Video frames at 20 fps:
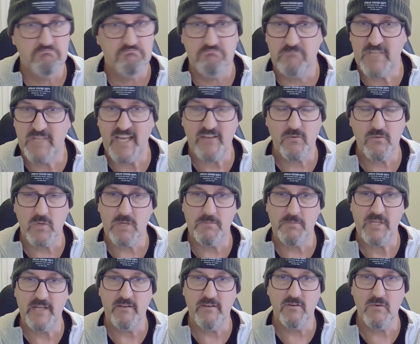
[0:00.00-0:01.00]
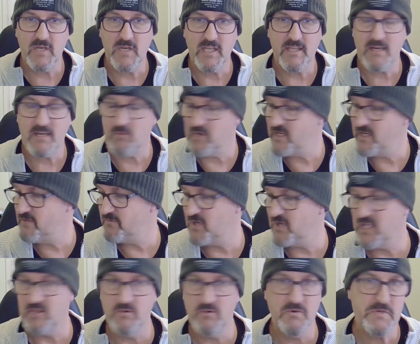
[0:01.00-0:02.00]
that's what I plan on doing. And that way, if
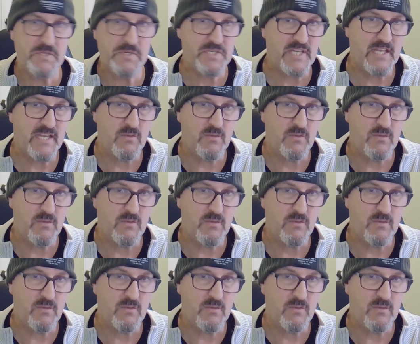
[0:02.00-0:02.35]
I lose, say,